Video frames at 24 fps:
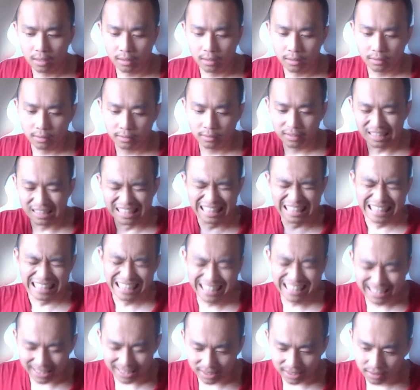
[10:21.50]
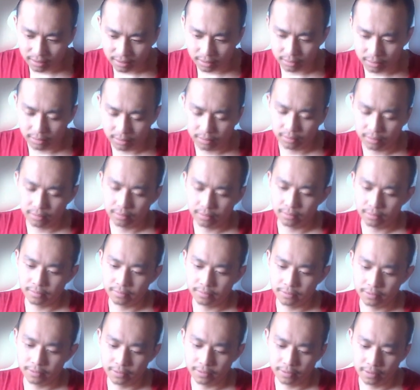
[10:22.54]
Delete it,
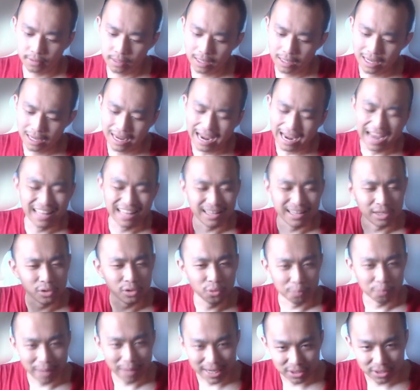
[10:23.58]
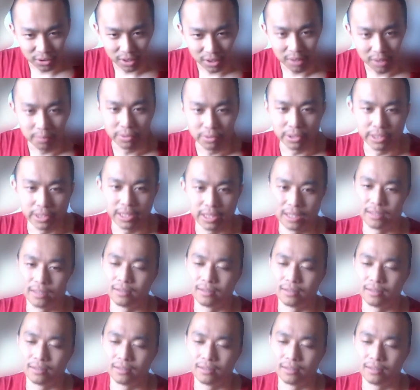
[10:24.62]
and then you'll bash your keyboard again.